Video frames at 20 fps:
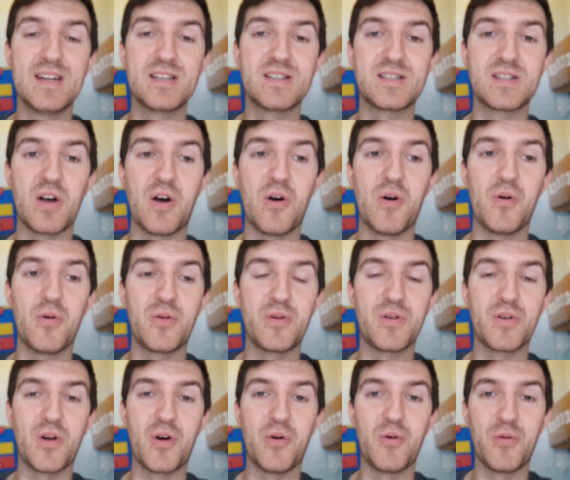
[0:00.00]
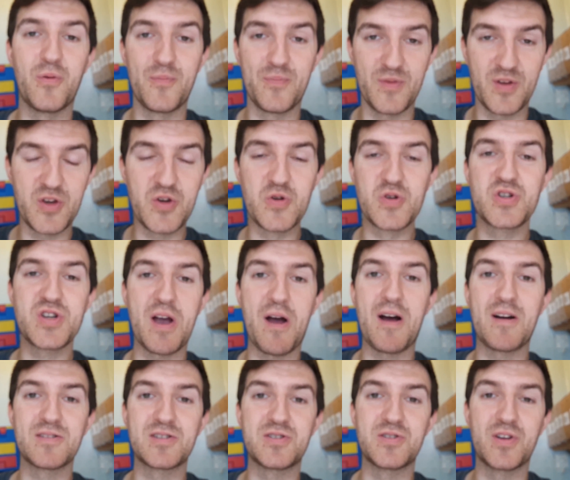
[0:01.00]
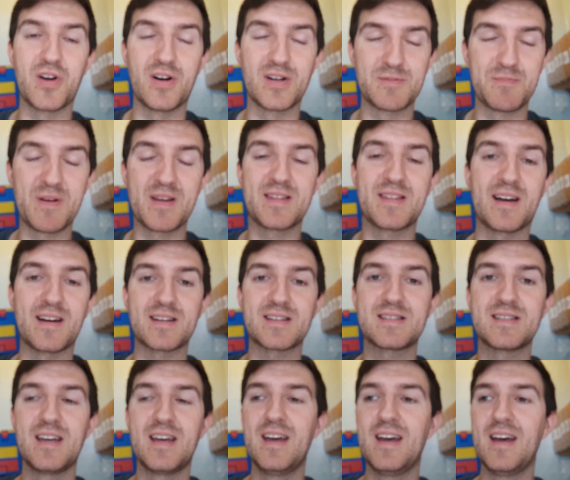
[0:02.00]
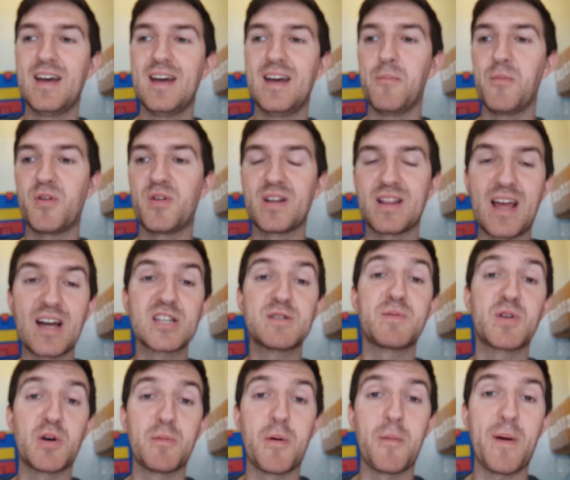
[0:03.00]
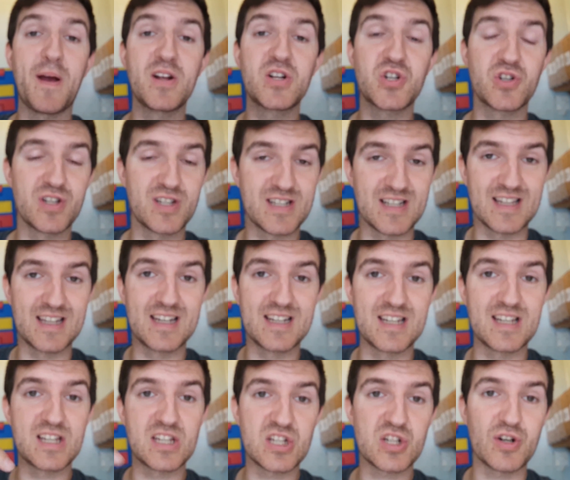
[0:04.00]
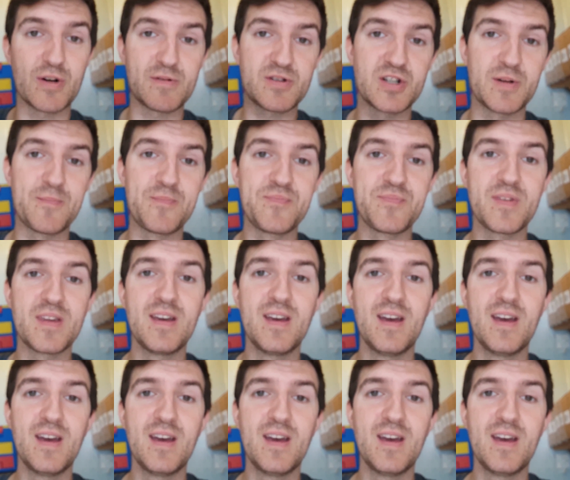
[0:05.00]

So, you know, huge shout out to you guys. Big thanks. Um, if you'd like to become a patron, there's a link in the description